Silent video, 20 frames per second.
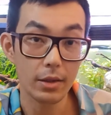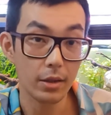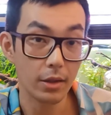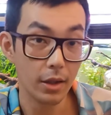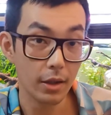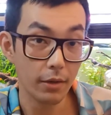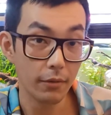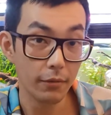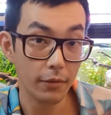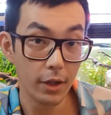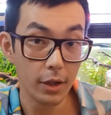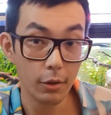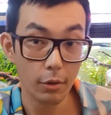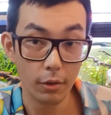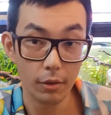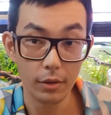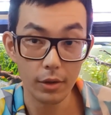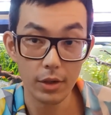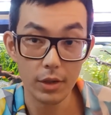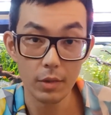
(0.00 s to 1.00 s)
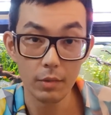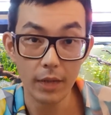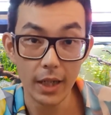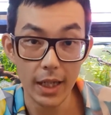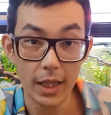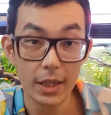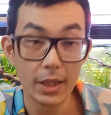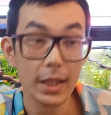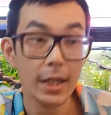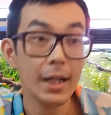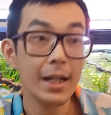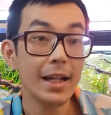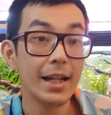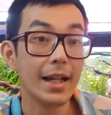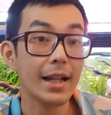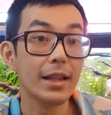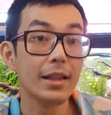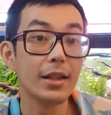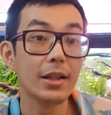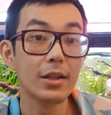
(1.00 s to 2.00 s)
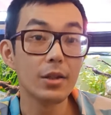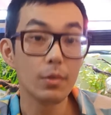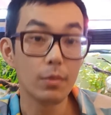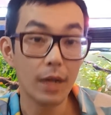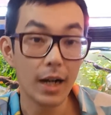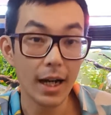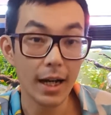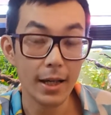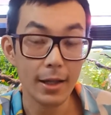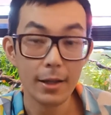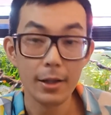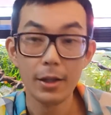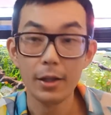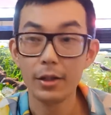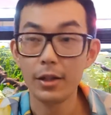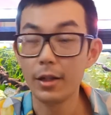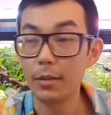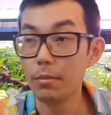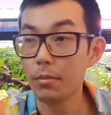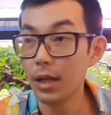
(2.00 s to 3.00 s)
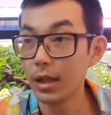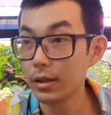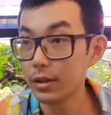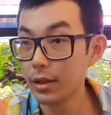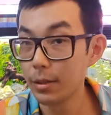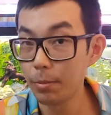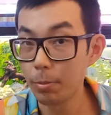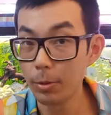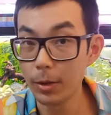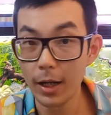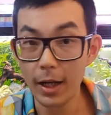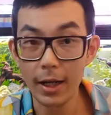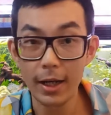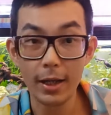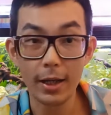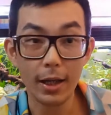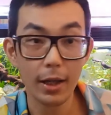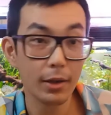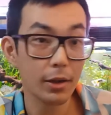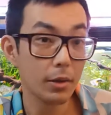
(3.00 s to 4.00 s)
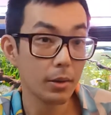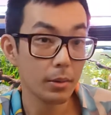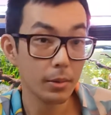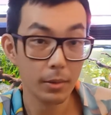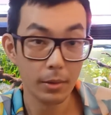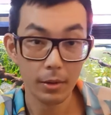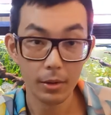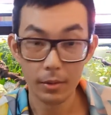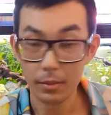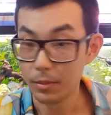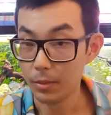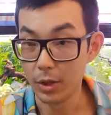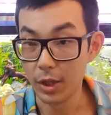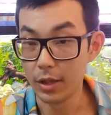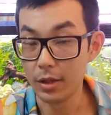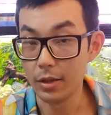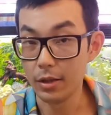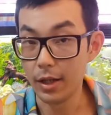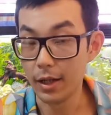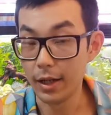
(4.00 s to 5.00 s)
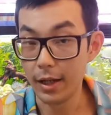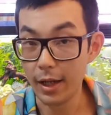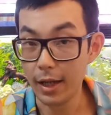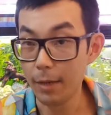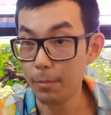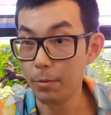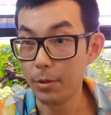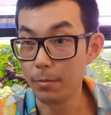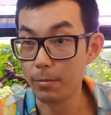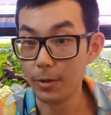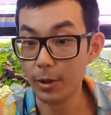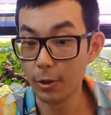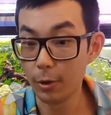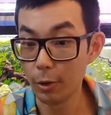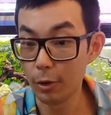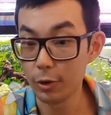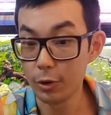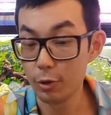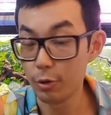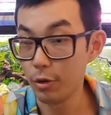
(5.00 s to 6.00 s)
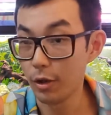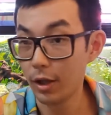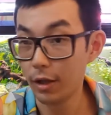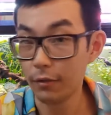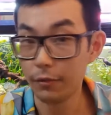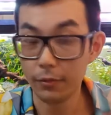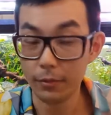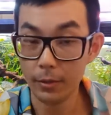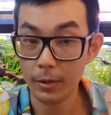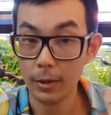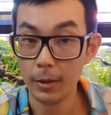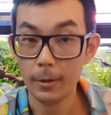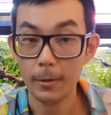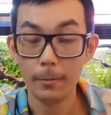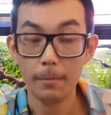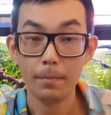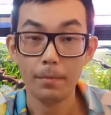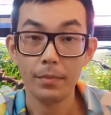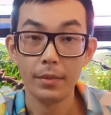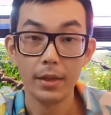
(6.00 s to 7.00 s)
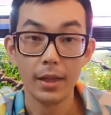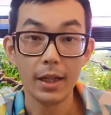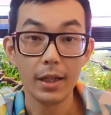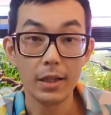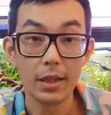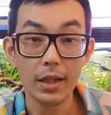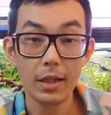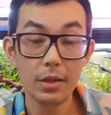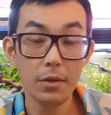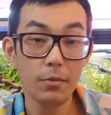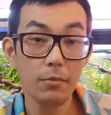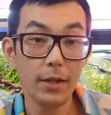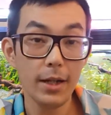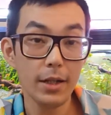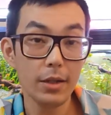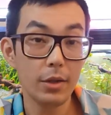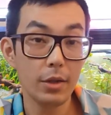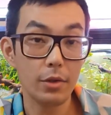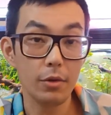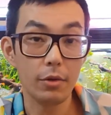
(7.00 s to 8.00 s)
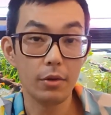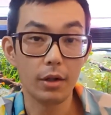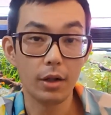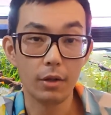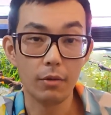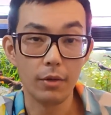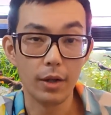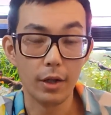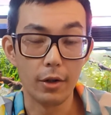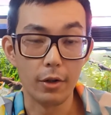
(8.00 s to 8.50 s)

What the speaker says: They feed on this waste, and that's why they multiply and just are happy because you have excessive waste in your aquarium.